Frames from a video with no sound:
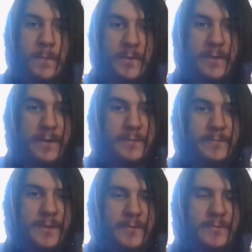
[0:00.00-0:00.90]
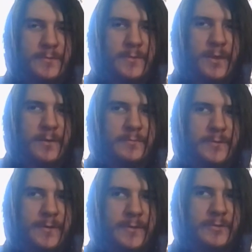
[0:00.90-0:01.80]
I mean, that is a lot,
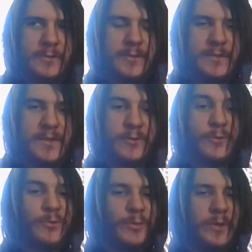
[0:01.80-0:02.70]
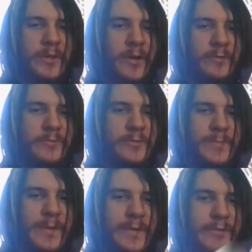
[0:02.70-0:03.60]
actually. That's $120 you're
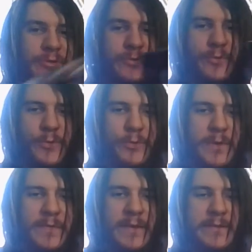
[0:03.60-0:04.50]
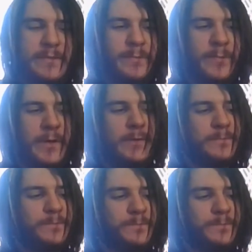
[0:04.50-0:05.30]
spending just for 3 of these. But